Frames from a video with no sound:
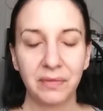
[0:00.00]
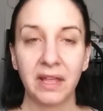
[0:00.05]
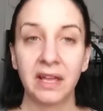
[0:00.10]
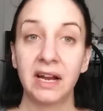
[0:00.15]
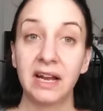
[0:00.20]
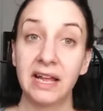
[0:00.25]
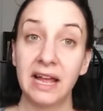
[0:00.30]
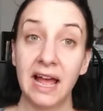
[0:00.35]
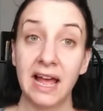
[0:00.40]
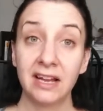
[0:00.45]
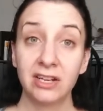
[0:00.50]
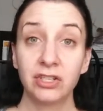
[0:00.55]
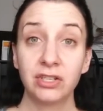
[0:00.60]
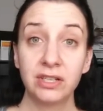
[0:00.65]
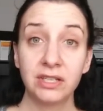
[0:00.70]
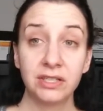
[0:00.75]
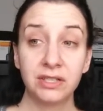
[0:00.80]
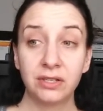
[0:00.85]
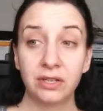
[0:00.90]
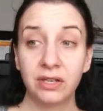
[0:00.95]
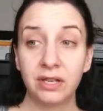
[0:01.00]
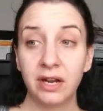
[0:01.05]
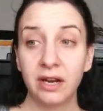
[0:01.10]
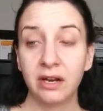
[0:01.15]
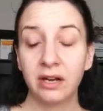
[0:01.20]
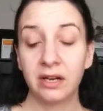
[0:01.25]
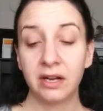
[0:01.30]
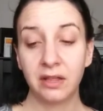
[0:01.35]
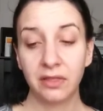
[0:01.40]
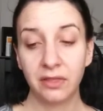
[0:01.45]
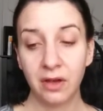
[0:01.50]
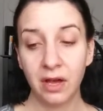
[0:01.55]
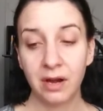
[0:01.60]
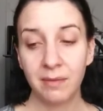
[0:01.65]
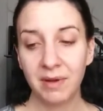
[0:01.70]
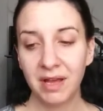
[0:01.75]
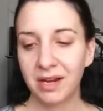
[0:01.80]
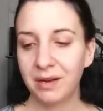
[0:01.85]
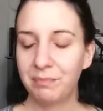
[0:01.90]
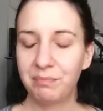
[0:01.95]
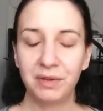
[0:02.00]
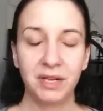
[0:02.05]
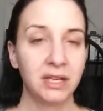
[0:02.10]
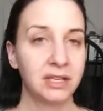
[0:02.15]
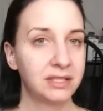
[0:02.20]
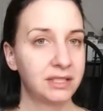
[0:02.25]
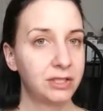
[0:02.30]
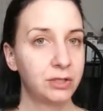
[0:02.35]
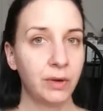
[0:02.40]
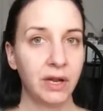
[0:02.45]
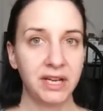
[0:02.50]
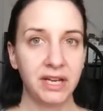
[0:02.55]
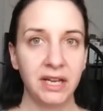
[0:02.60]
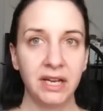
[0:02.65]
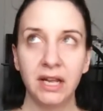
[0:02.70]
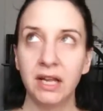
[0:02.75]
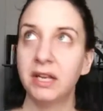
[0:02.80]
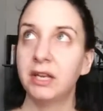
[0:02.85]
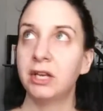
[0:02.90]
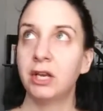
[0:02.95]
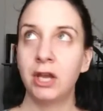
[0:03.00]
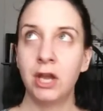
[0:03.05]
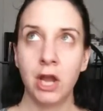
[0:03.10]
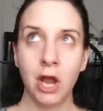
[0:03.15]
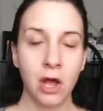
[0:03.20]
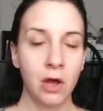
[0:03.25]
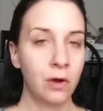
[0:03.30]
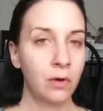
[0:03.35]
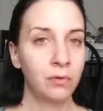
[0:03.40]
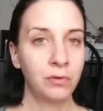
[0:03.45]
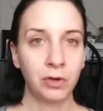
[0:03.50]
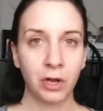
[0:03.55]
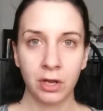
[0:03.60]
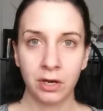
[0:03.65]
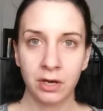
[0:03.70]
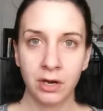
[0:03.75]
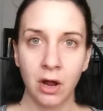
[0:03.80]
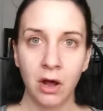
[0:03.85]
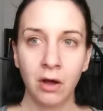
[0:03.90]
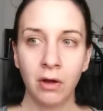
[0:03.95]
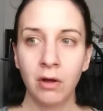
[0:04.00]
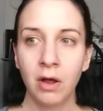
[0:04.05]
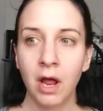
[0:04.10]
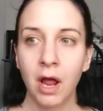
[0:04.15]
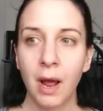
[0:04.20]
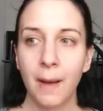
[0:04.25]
and I actually stood there and I thought about it because do I need it? No, not at all.